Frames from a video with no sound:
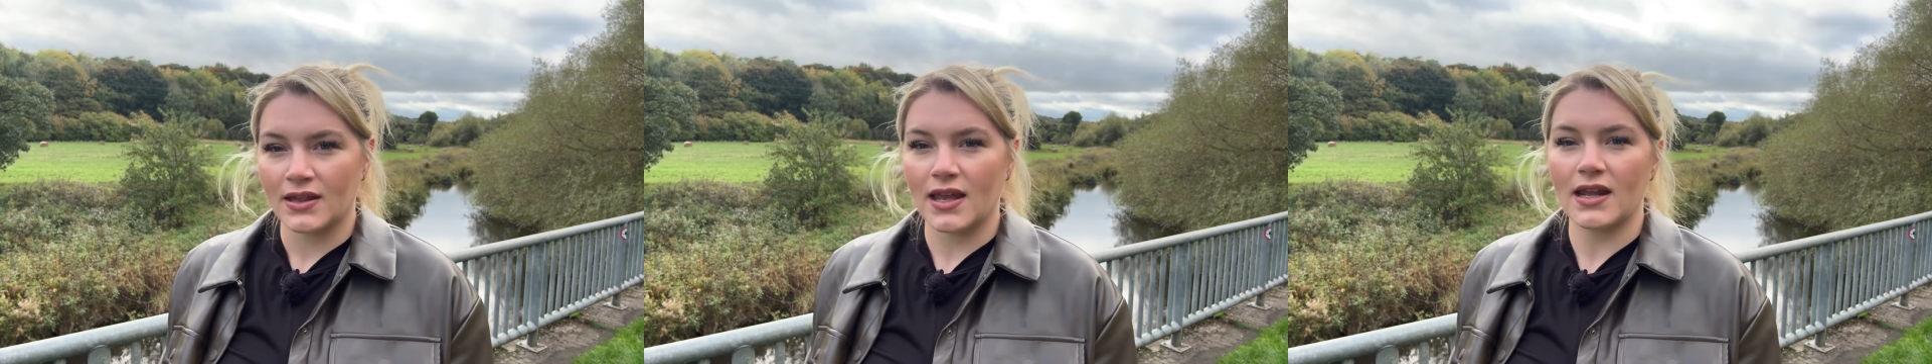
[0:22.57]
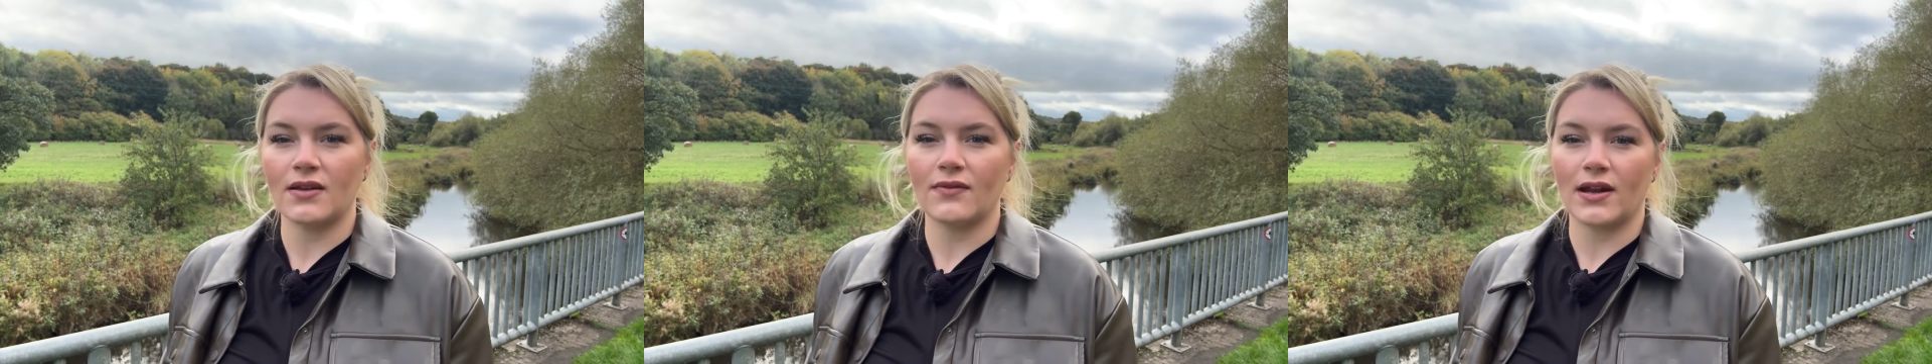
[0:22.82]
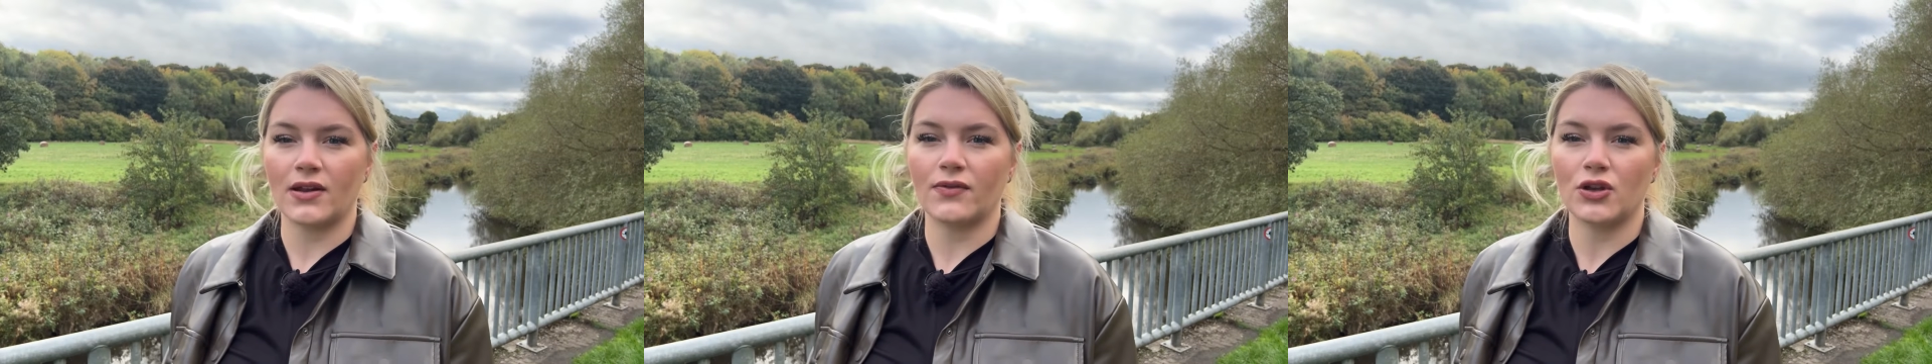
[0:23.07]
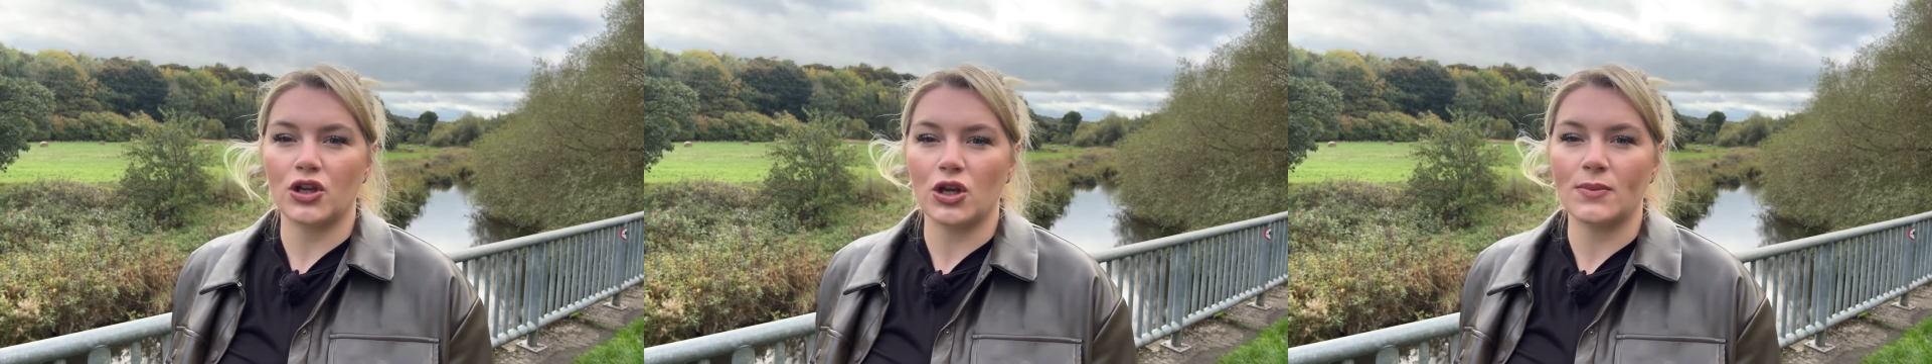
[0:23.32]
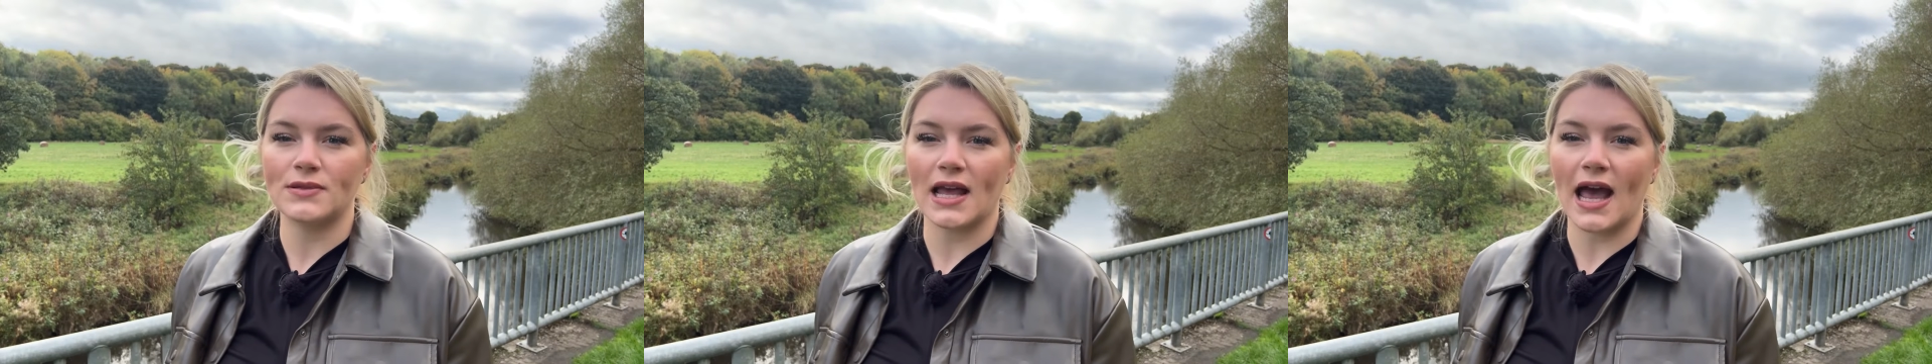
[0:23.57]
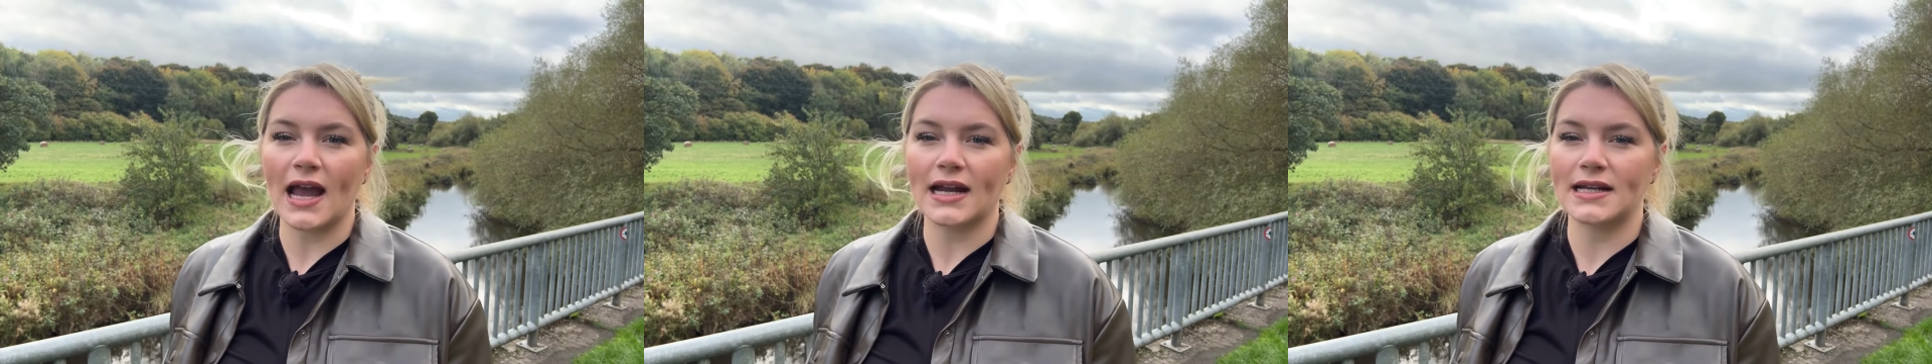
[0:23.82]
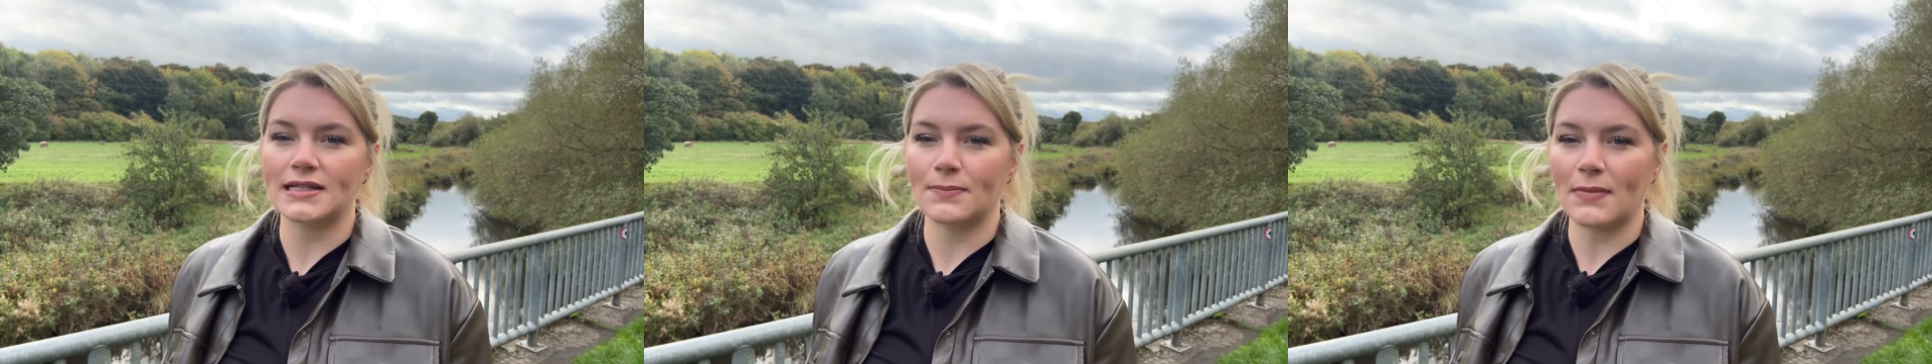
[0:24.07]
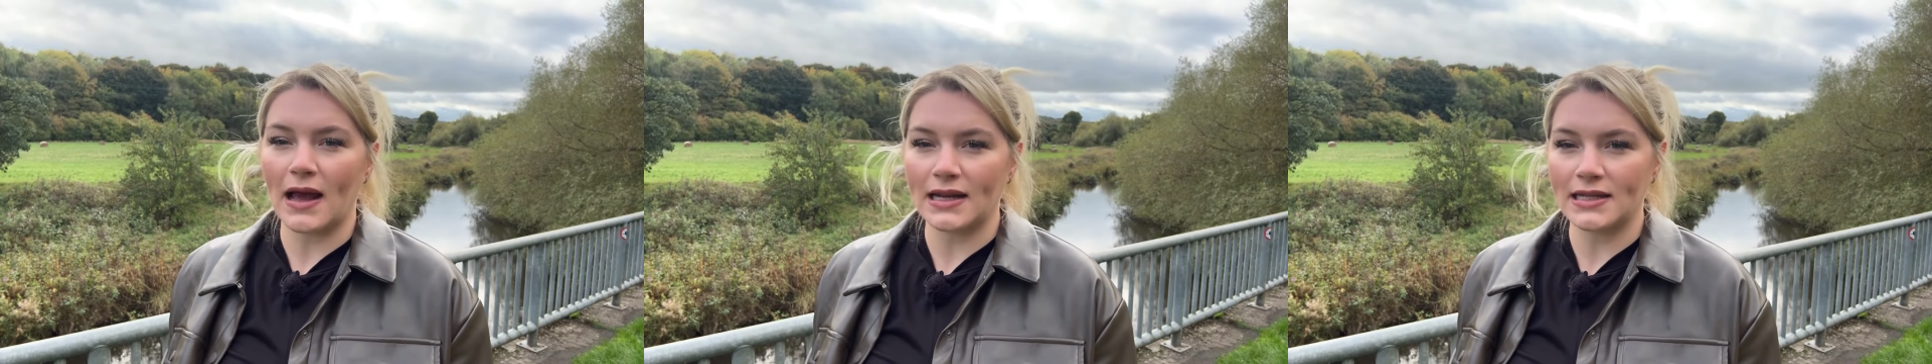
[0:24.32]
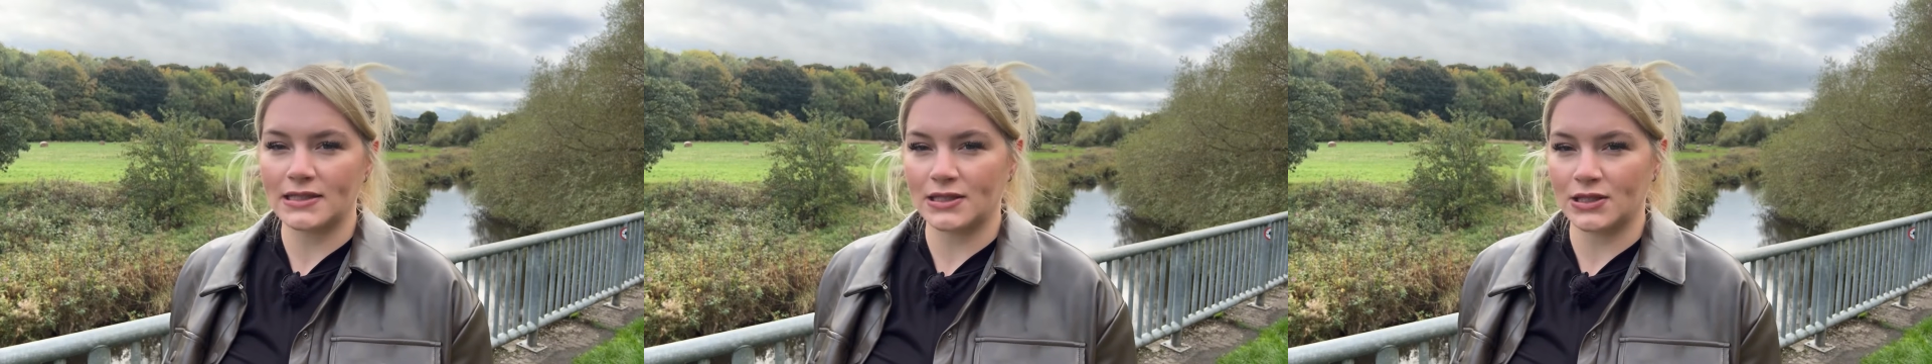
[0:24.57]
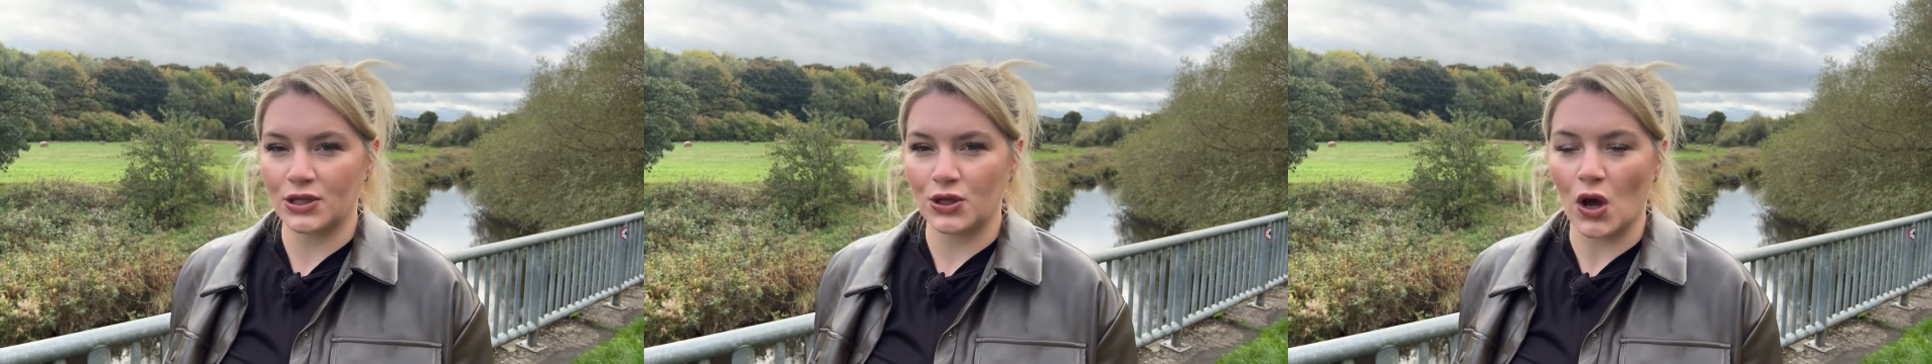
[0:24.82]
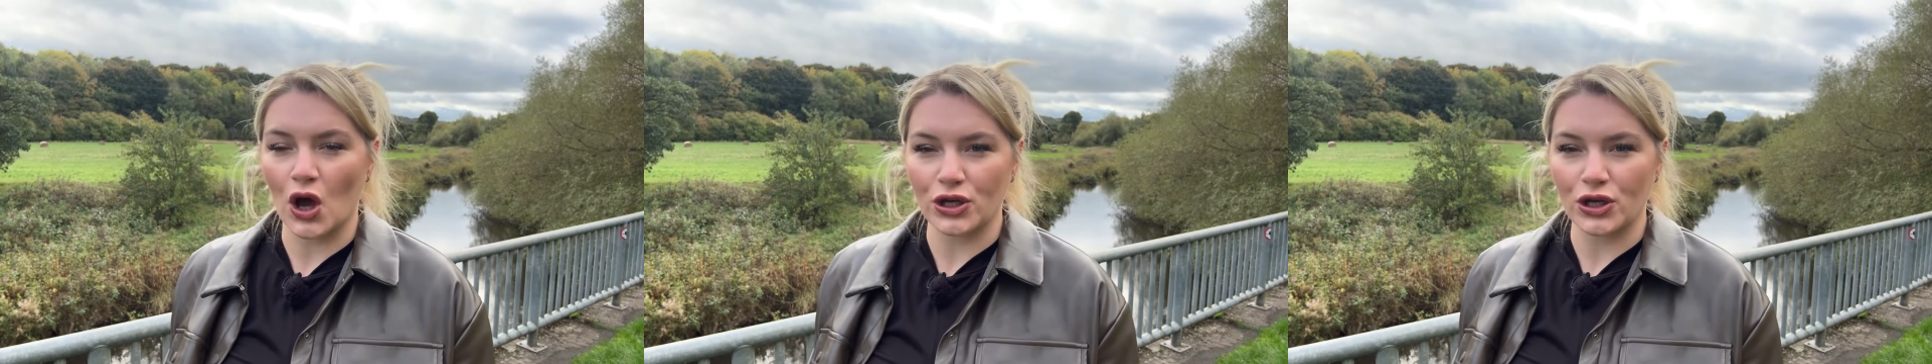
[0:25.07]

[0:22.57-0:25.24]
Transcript: The innovative cubes act as a ballast to secure